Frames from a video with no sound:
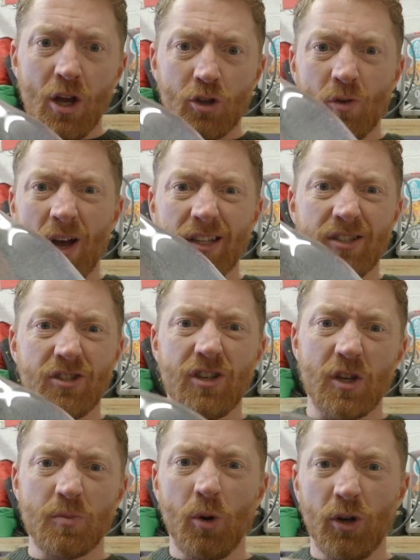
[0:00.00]
So I'd
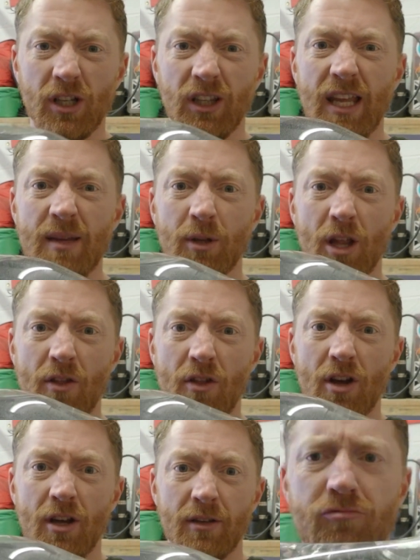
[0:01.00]
suggest putting a label on
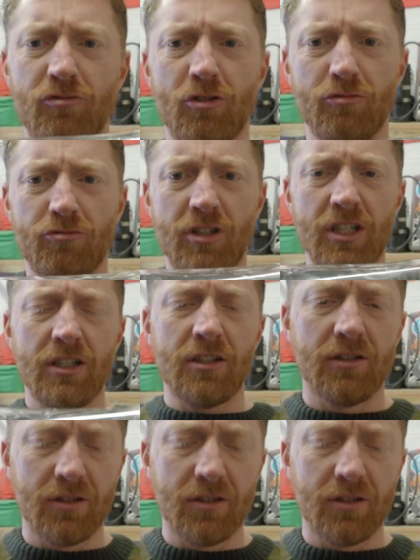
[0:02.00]
there, don't drink.